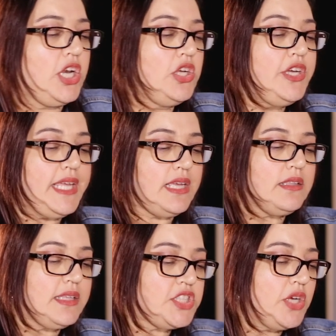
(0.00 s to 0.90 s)

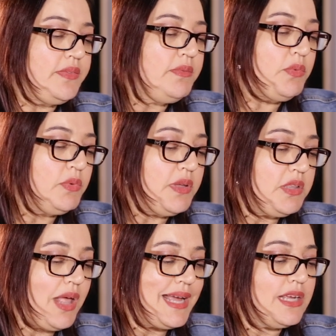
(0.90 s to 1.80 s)
including
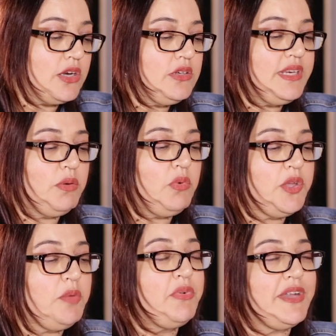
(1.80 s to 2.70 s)
including
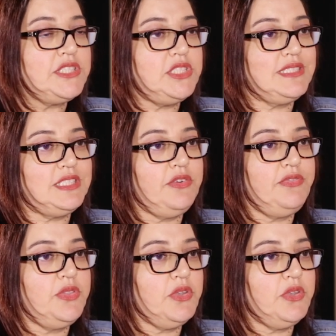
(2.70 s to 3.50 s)
what you bring to yourself,